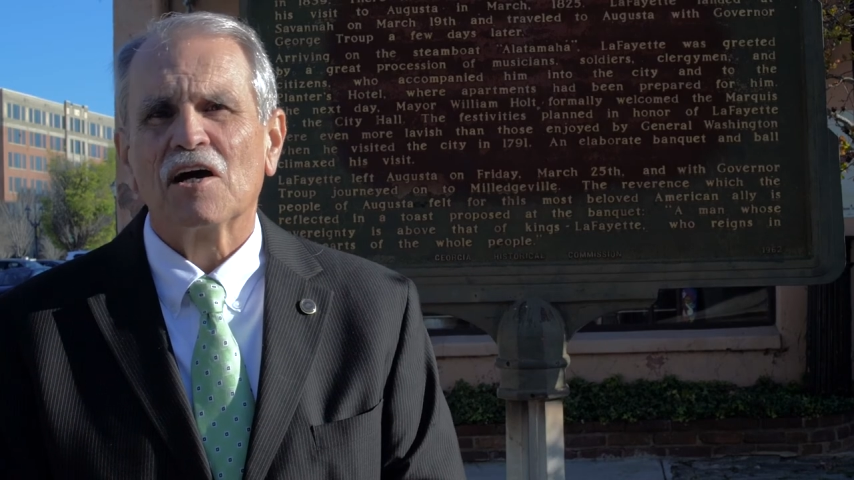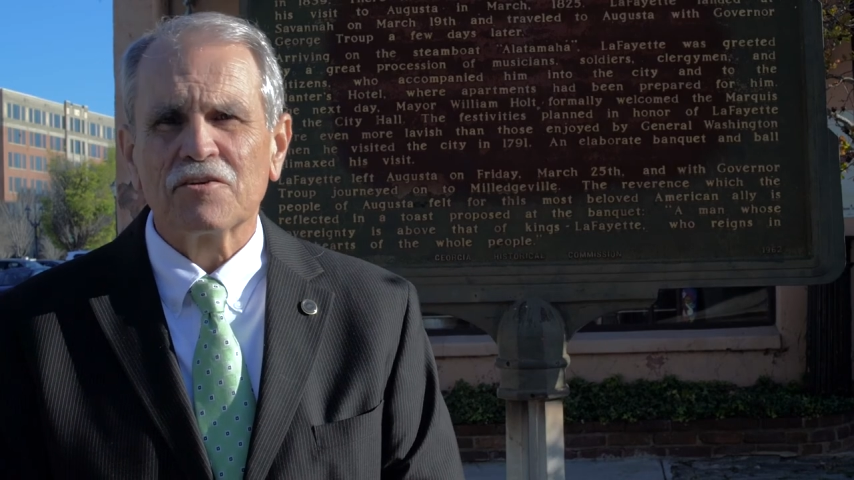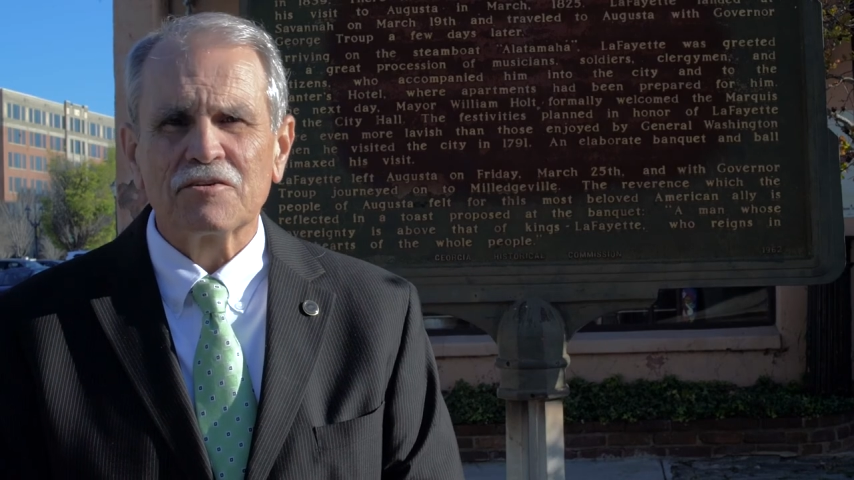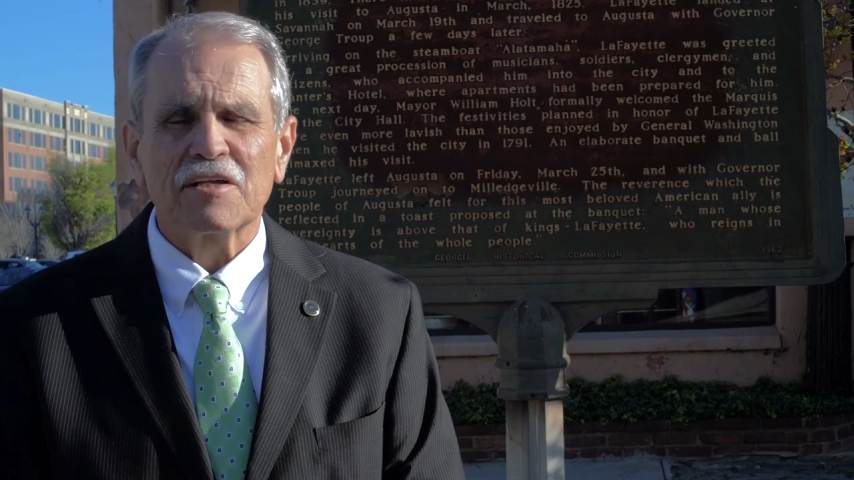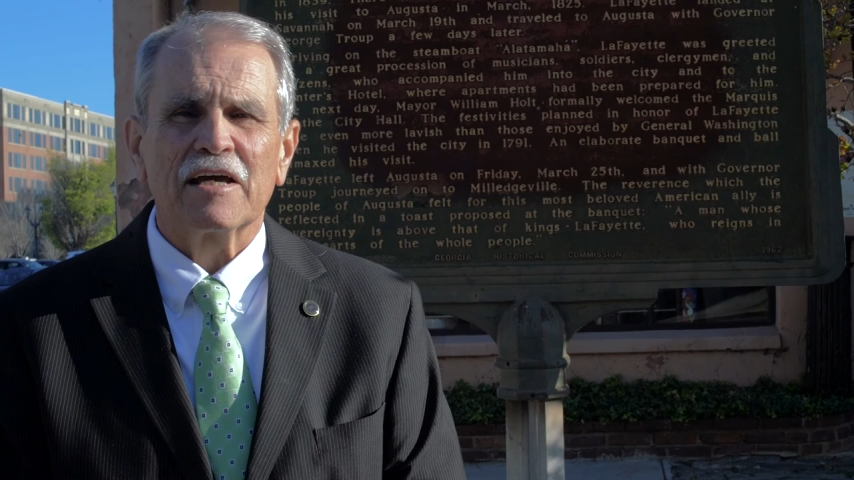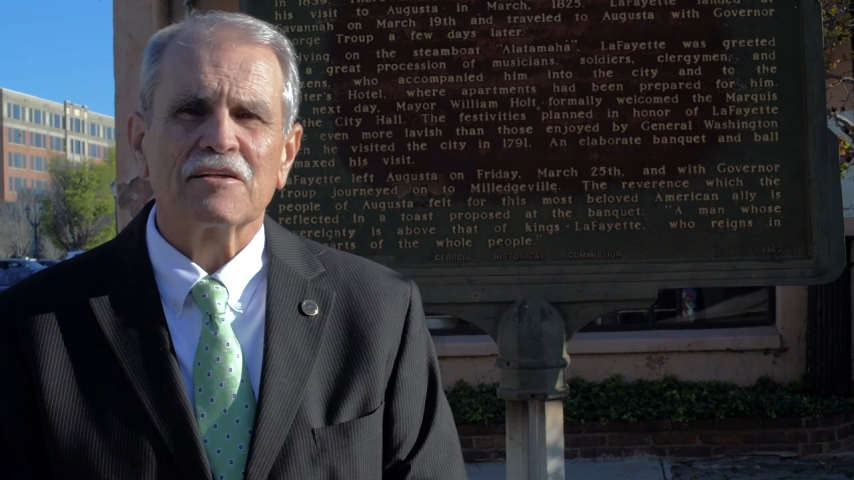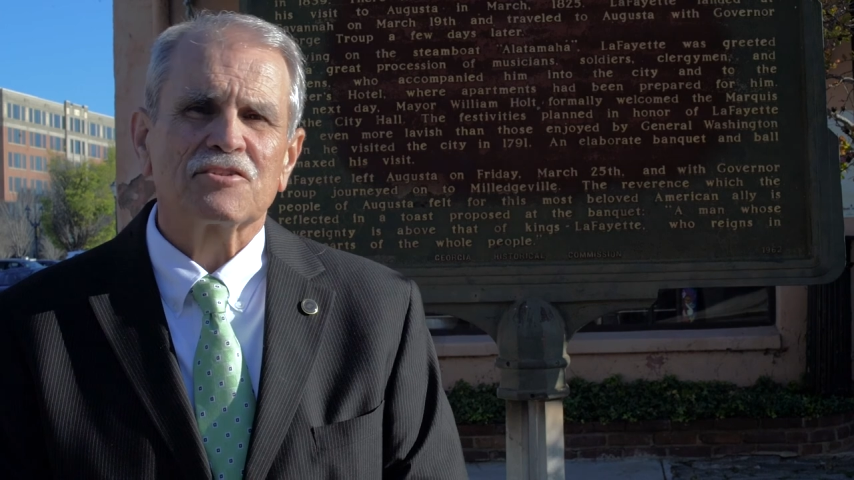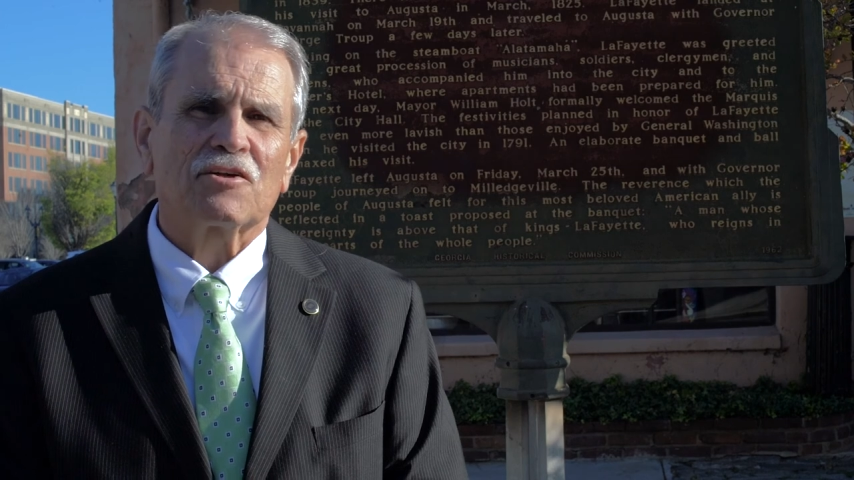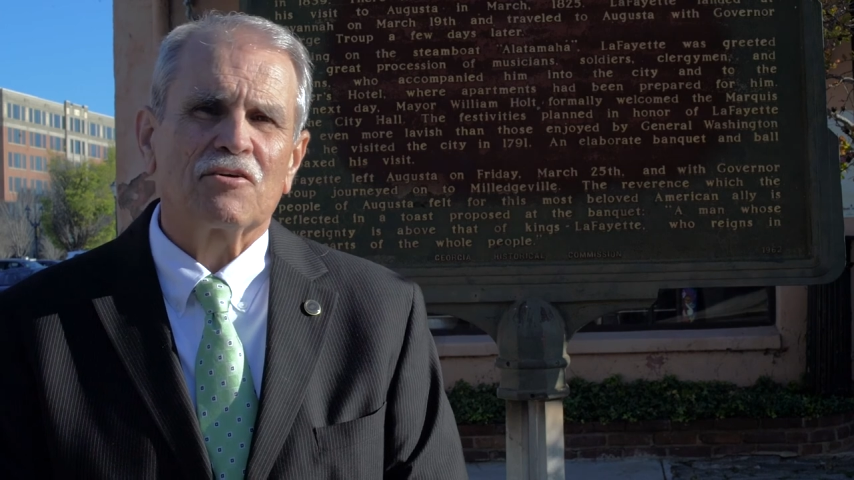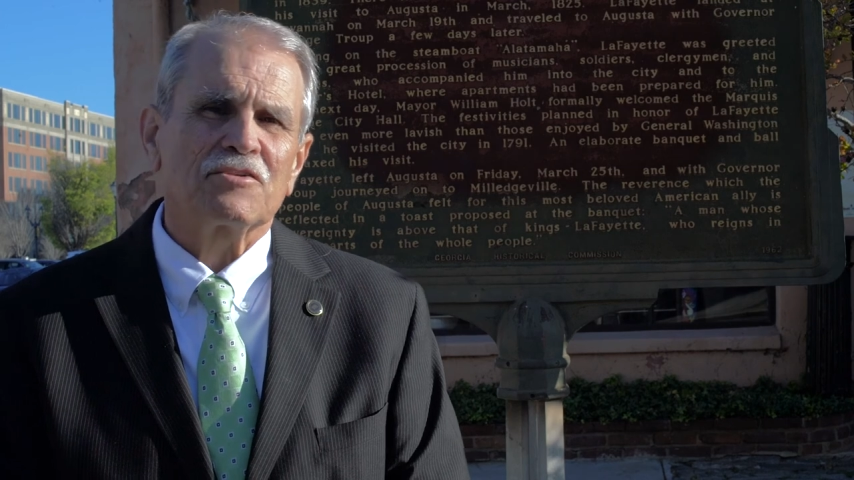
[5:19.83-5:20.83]
other towns
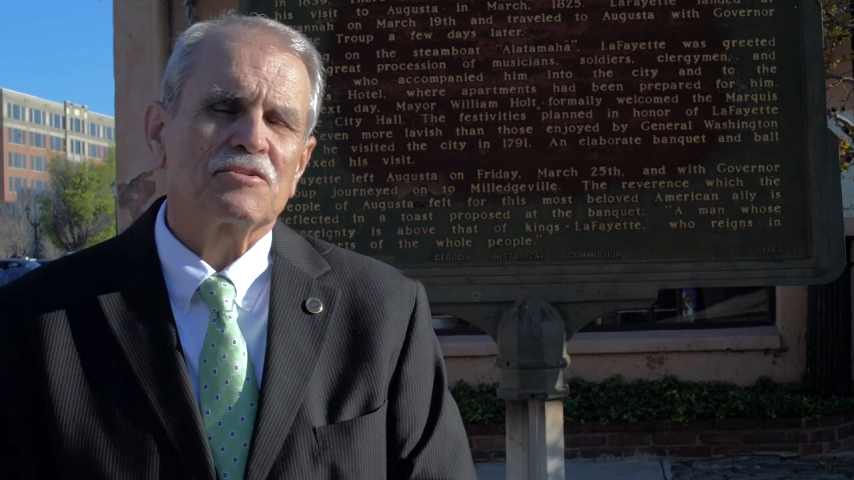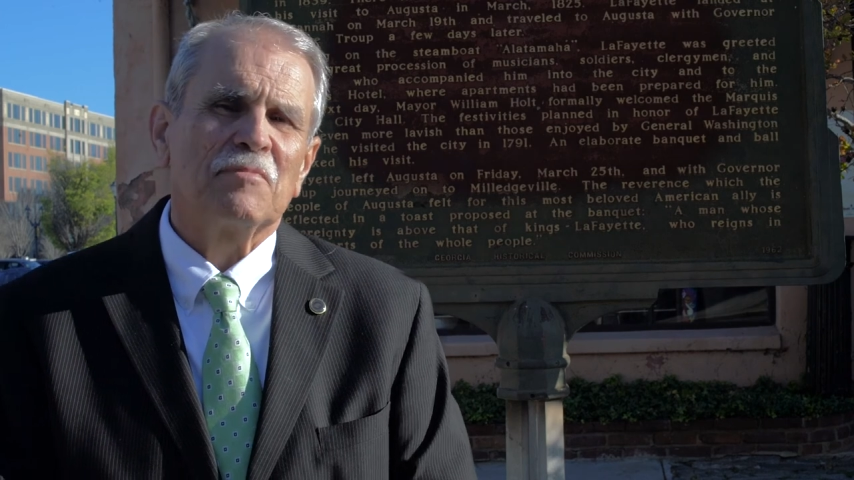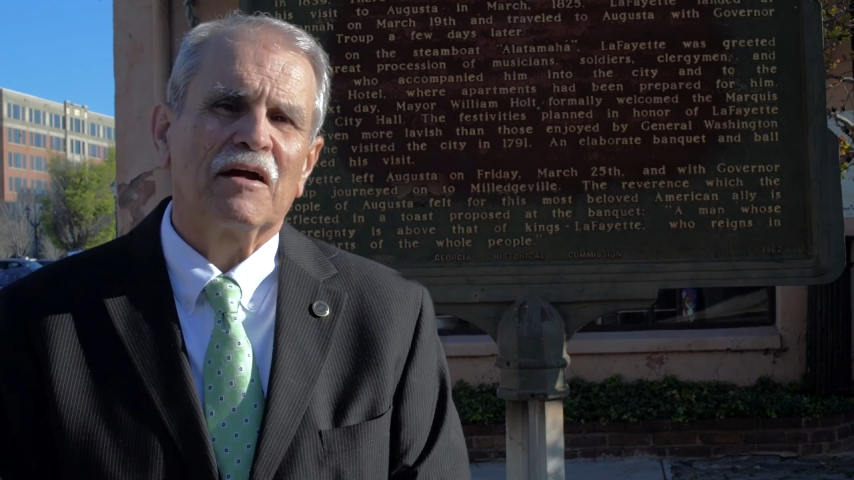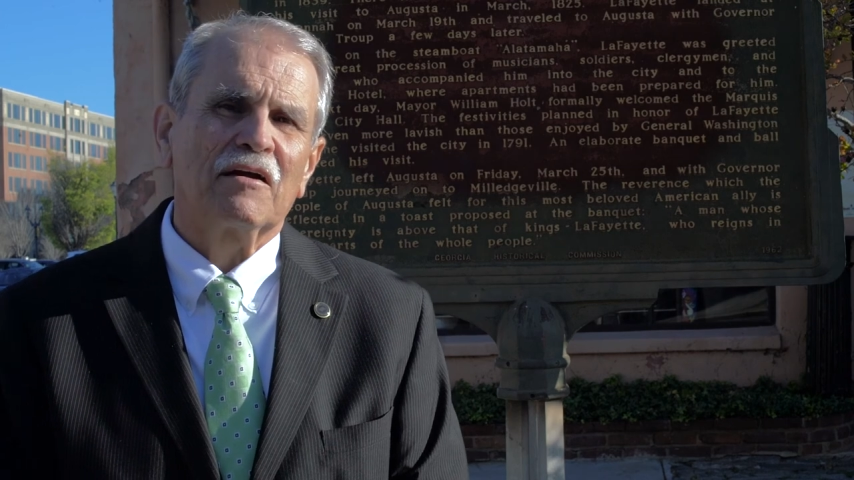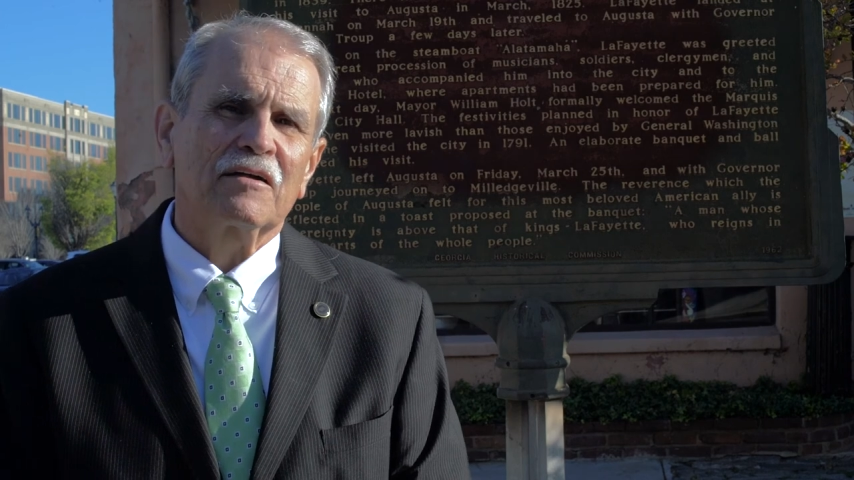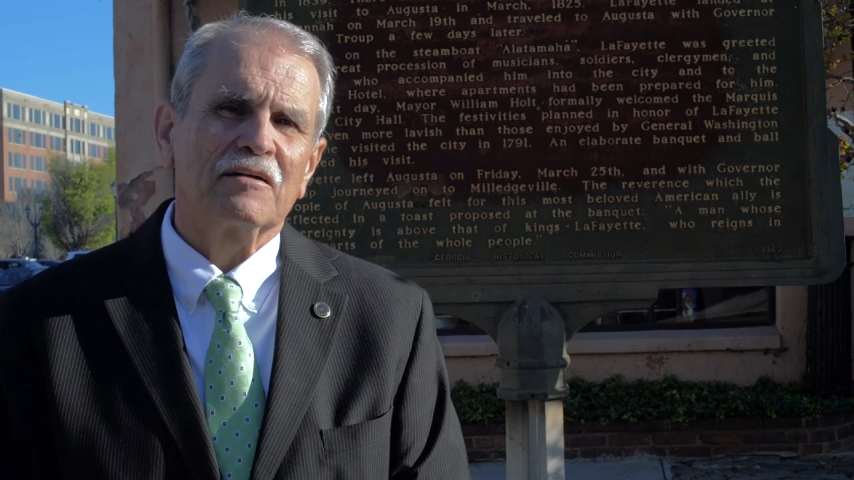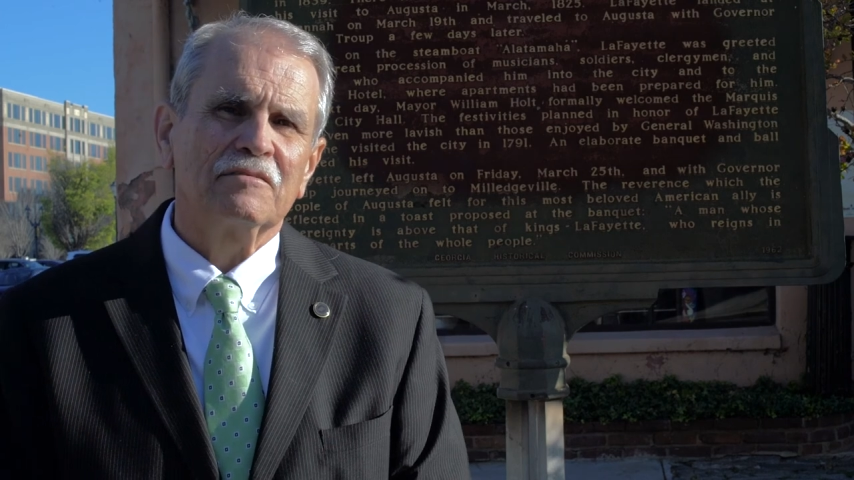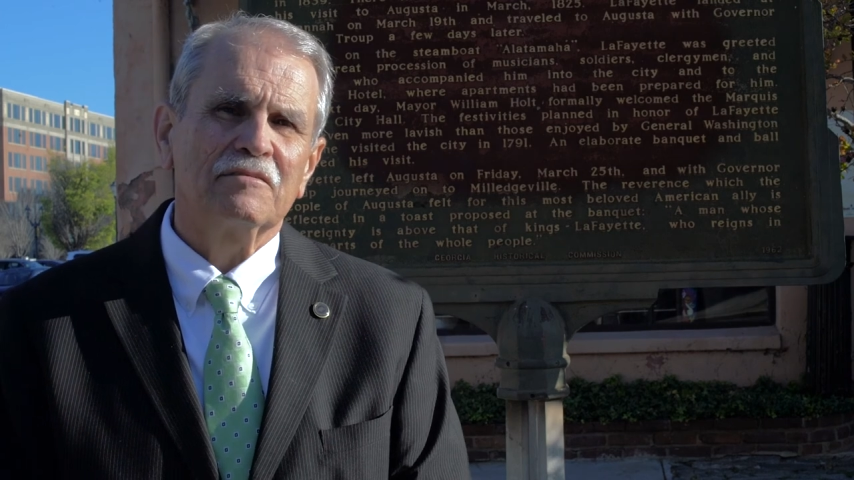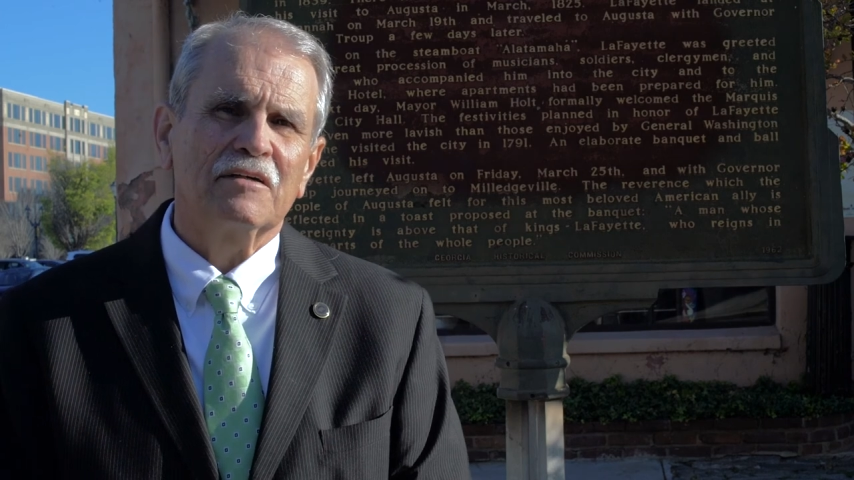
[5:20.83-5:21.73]
across America